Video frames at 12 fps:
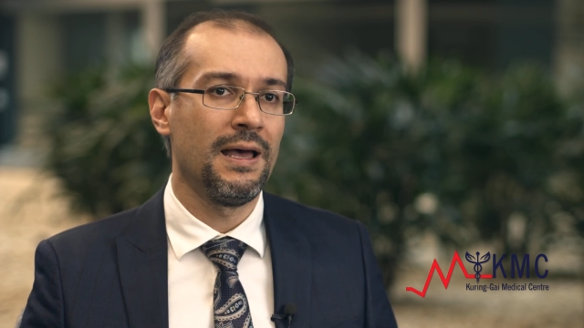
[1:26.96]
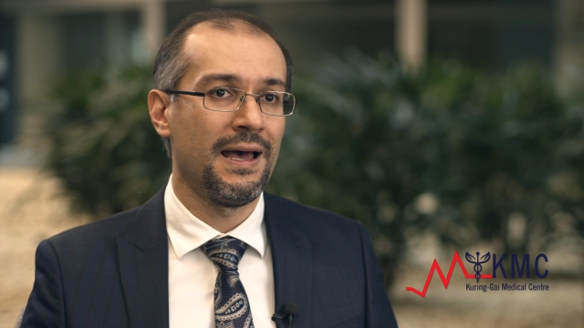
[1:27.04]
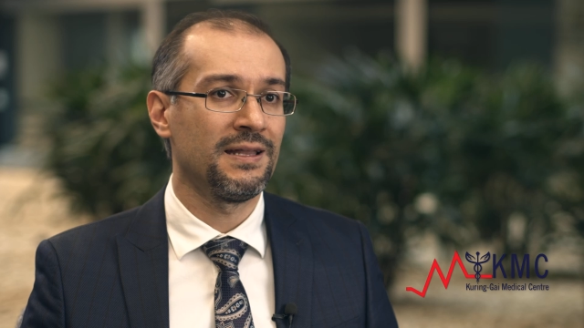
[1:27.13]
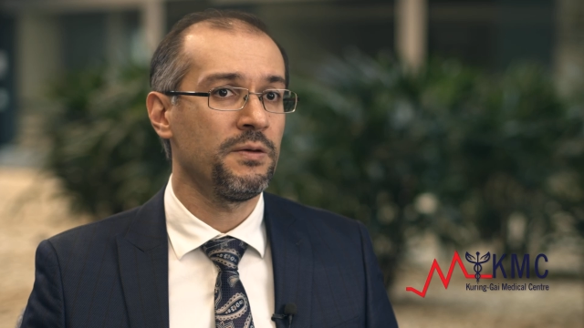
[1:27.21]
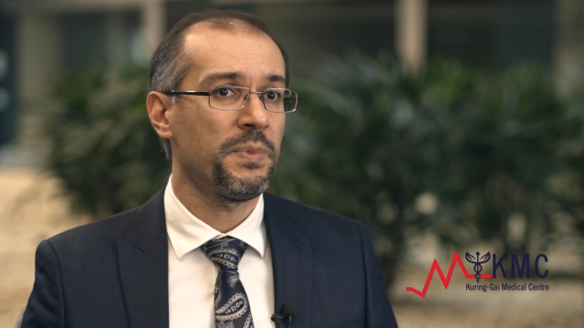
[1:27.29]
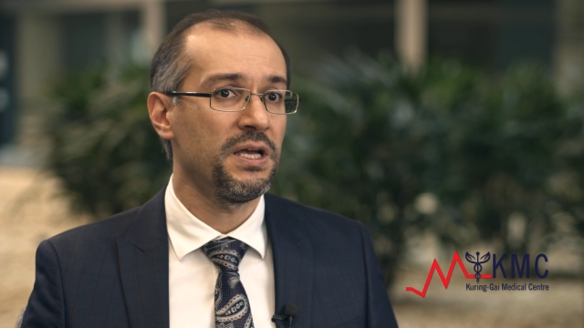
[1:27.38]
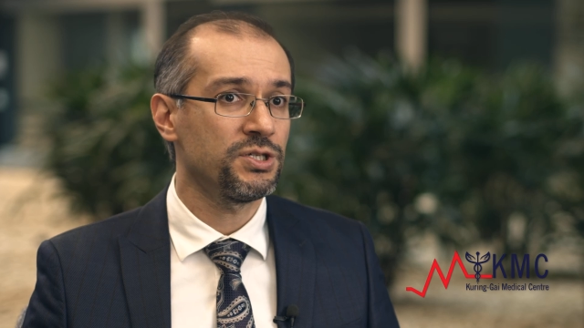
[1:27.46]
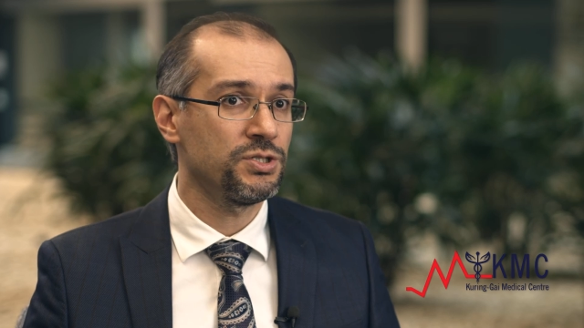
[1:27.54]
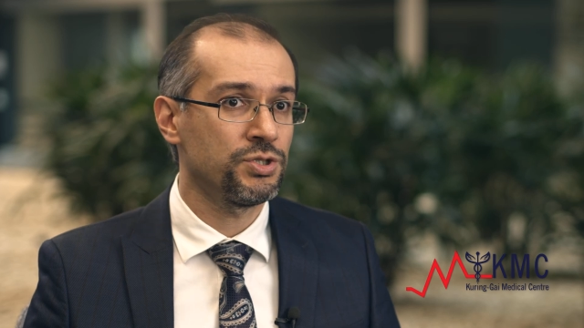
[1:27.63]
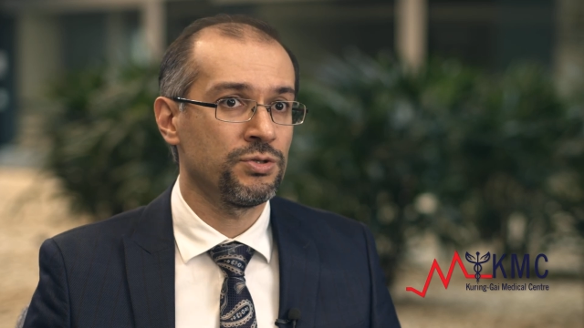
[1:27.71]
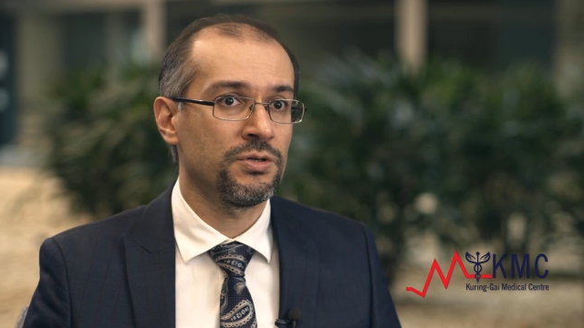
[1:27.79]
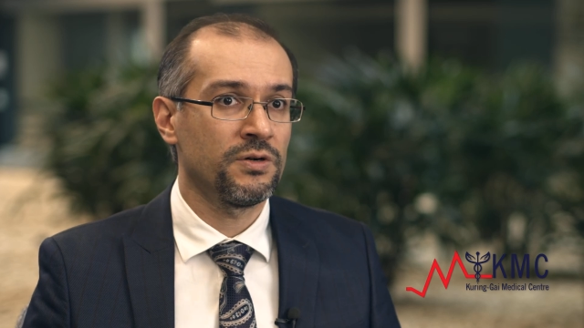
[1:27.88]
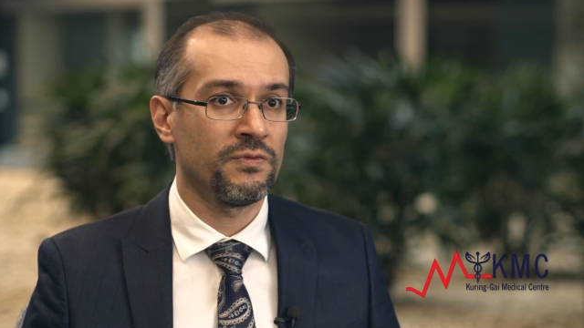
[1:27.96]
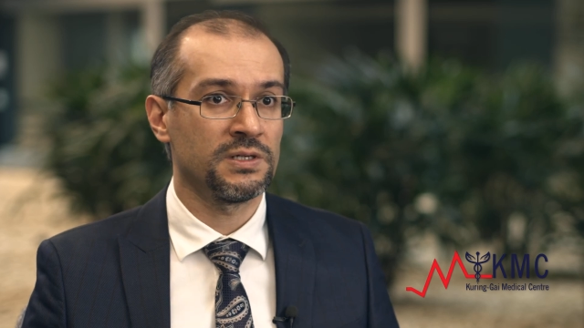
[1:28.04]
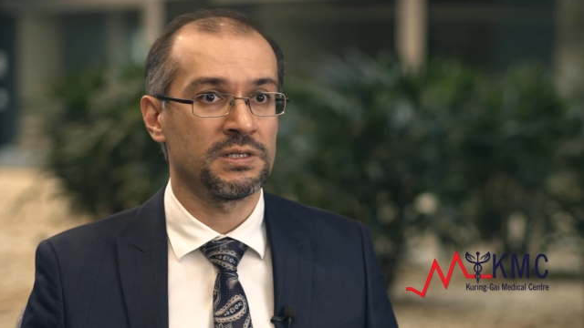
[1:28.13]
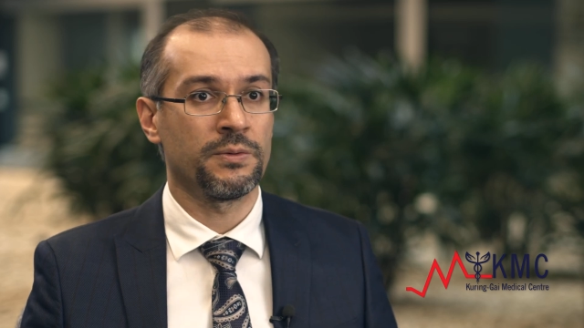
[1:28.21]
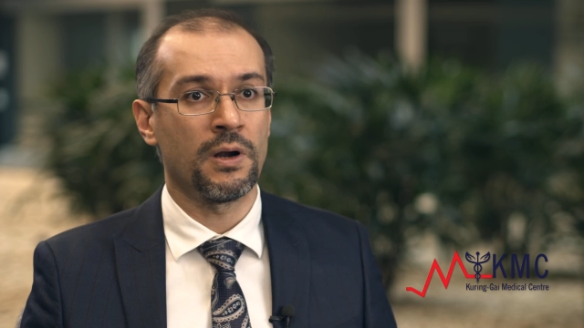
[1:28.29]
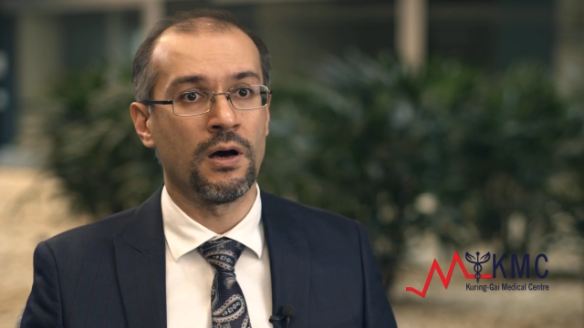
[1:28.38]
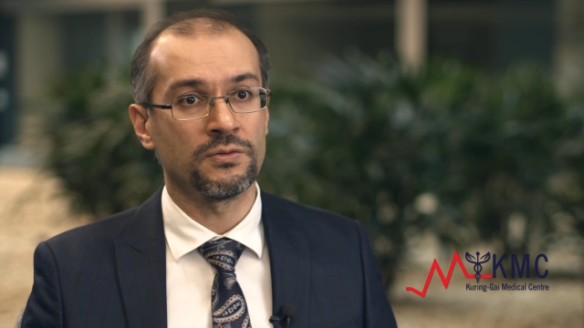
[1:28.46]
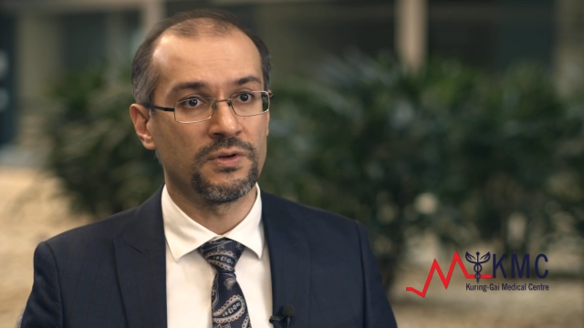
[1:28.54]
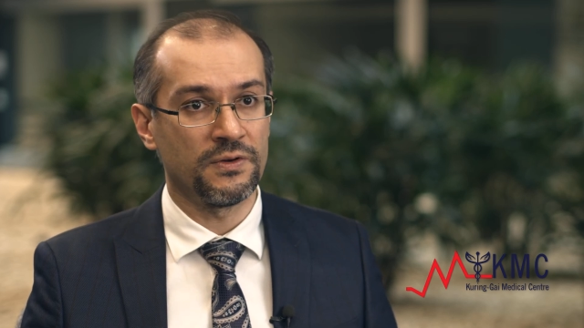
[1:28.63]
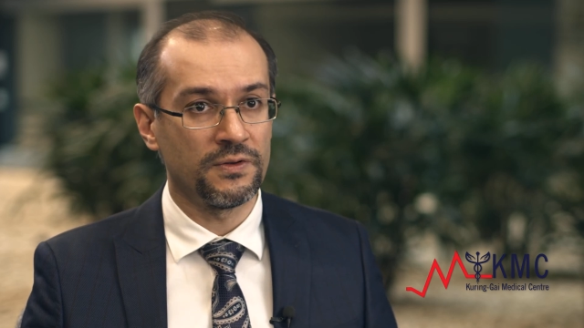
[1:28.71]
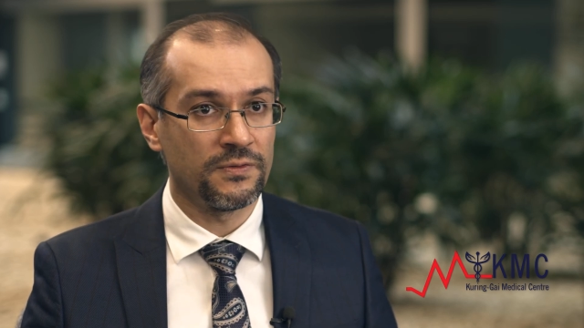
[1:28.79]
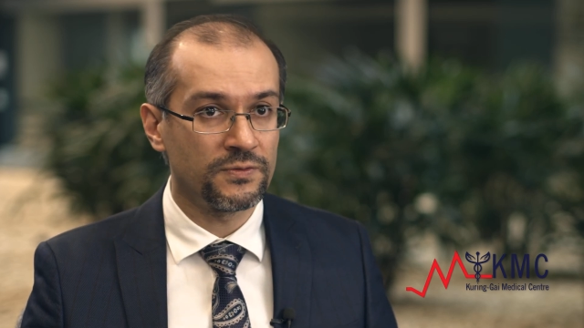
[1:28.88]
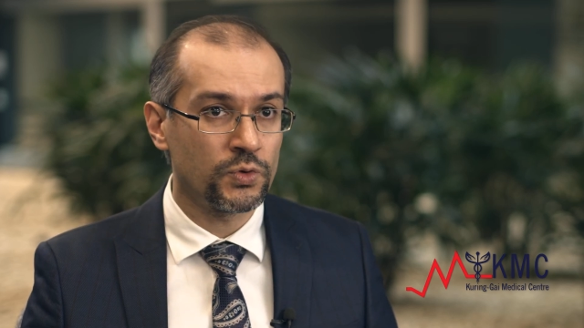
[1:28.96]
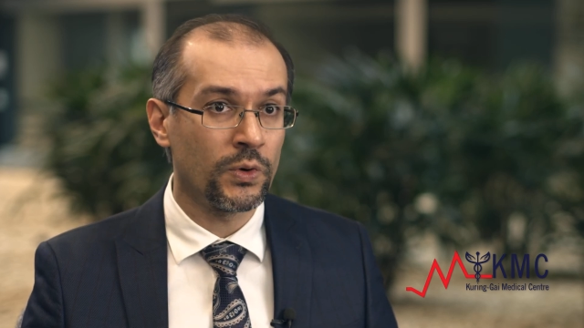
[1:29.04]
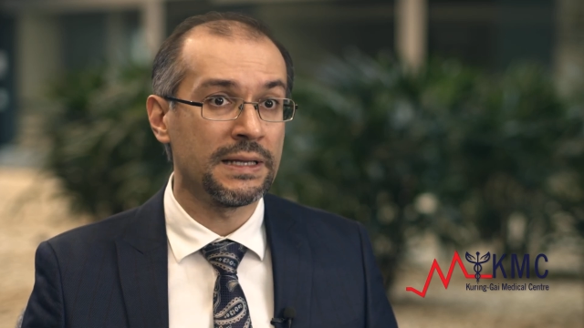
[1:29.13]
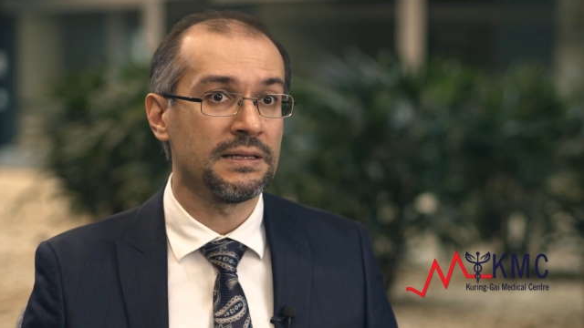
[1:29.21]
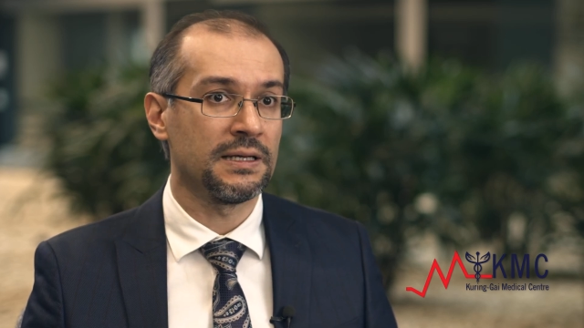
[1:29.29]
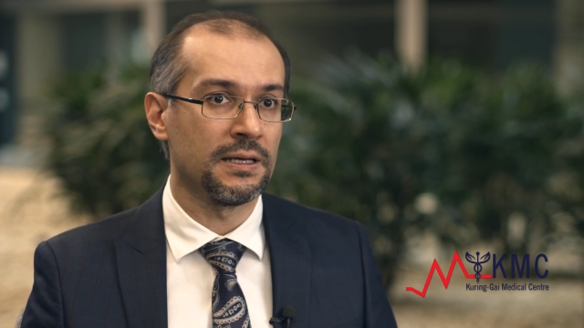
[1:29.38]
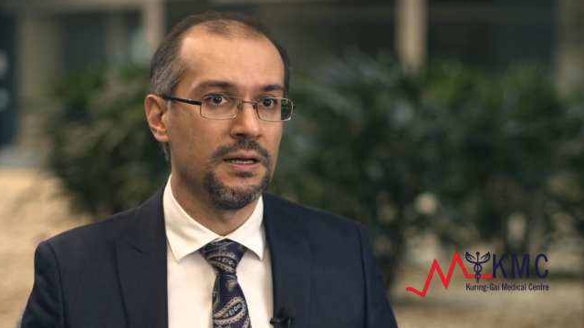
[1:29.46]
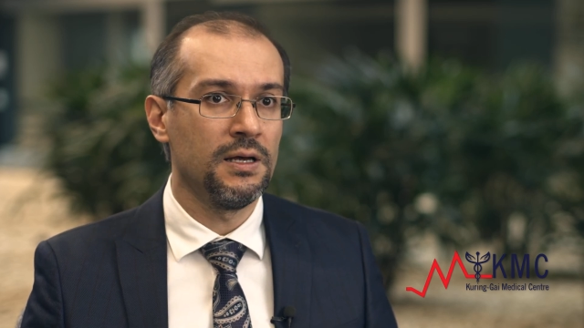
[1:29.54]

and the patient sugar was around 20.